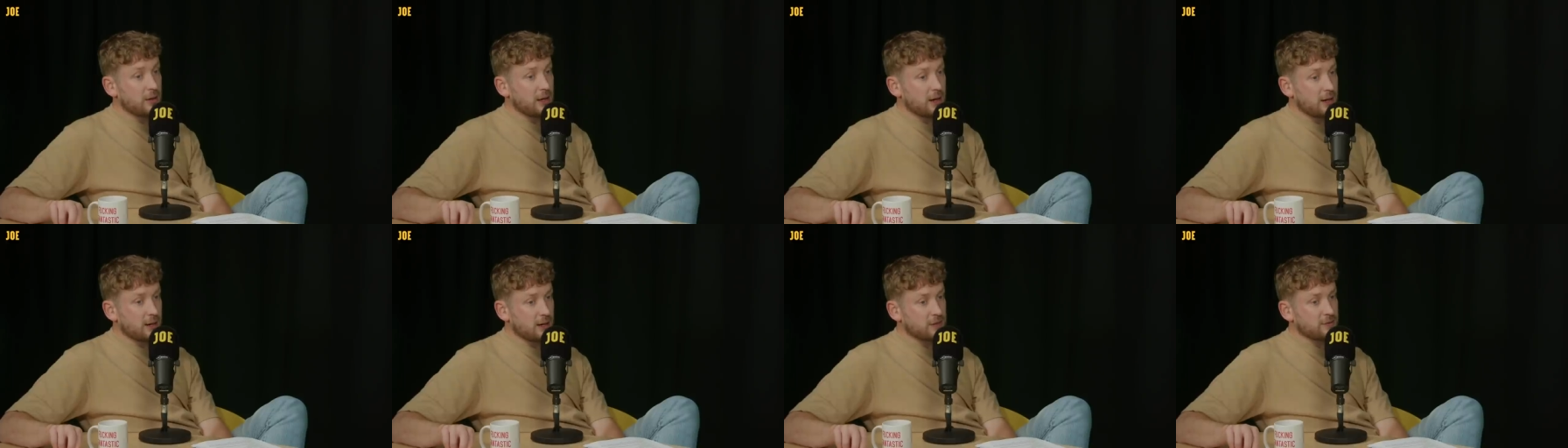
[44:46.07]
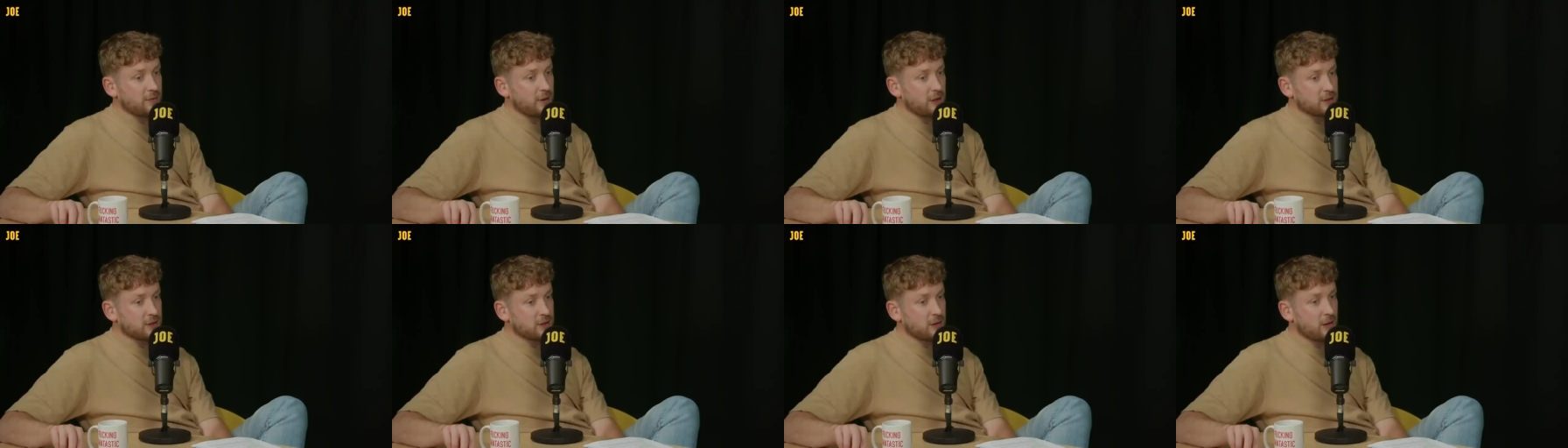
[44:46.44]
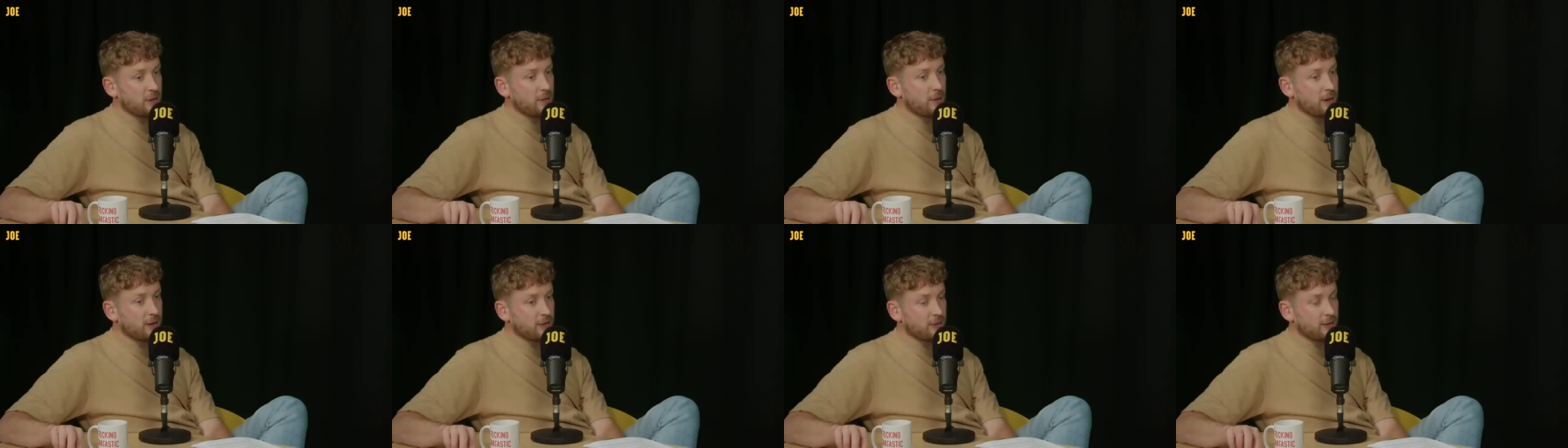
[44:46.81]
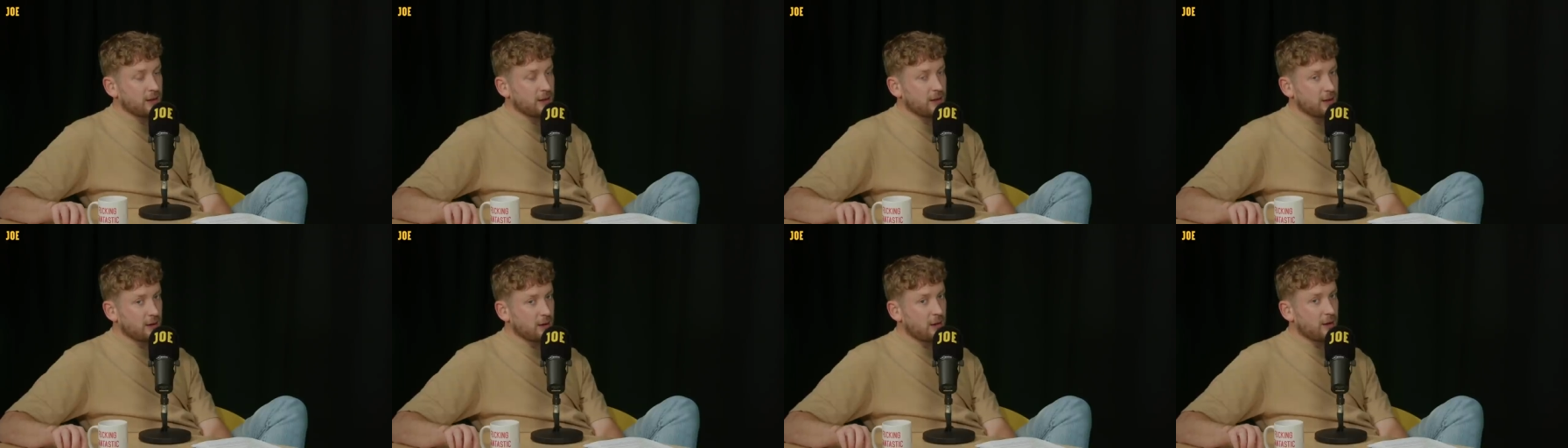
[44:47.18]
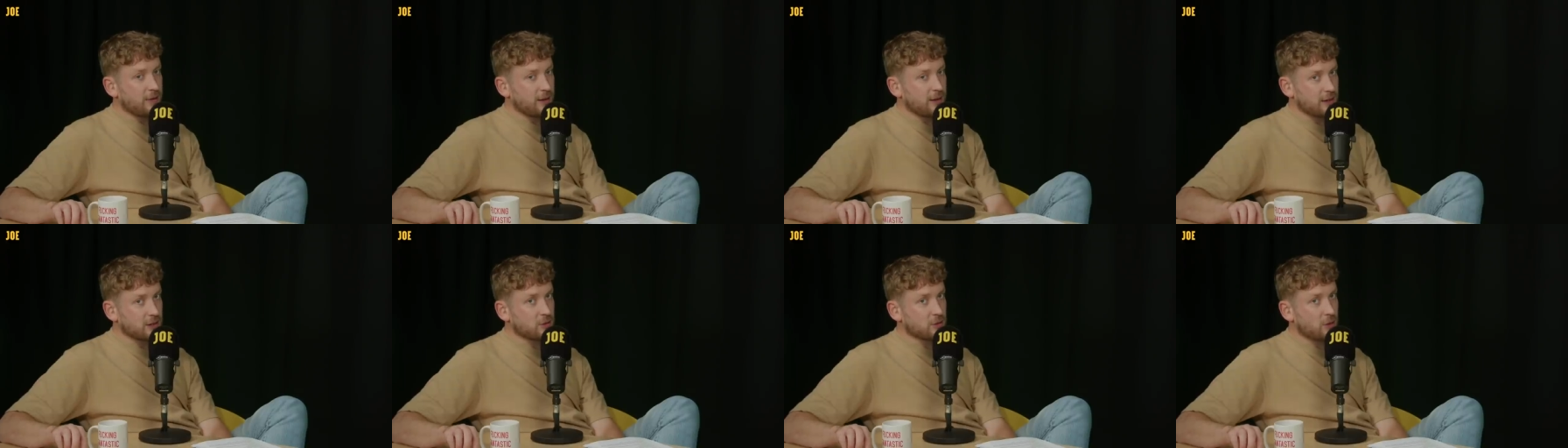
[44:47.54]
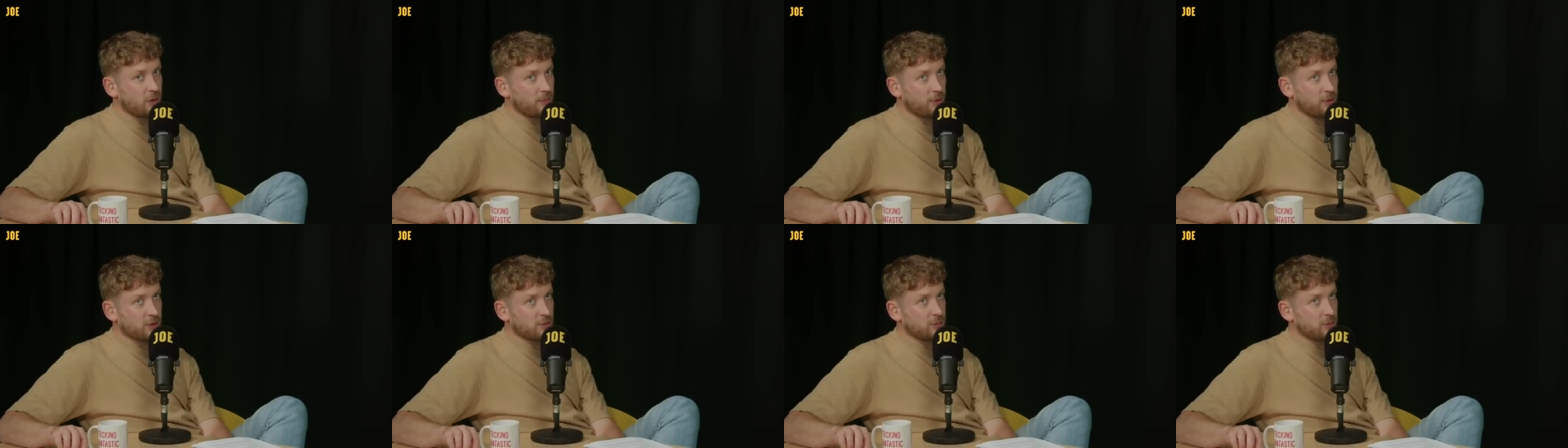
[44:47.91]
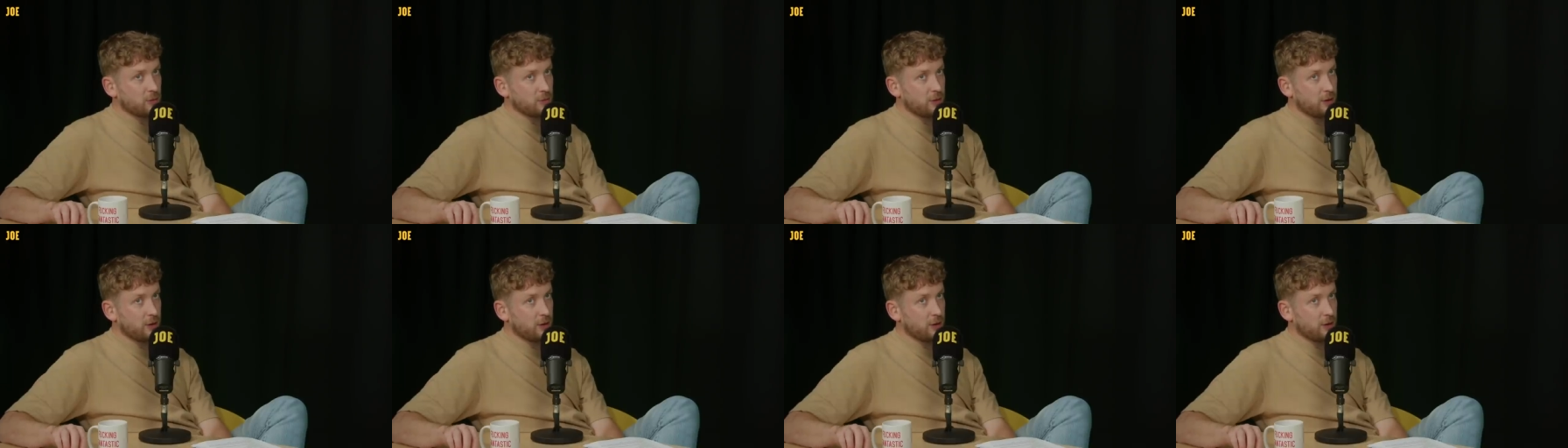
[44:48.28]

in his first term, I think it's quite possible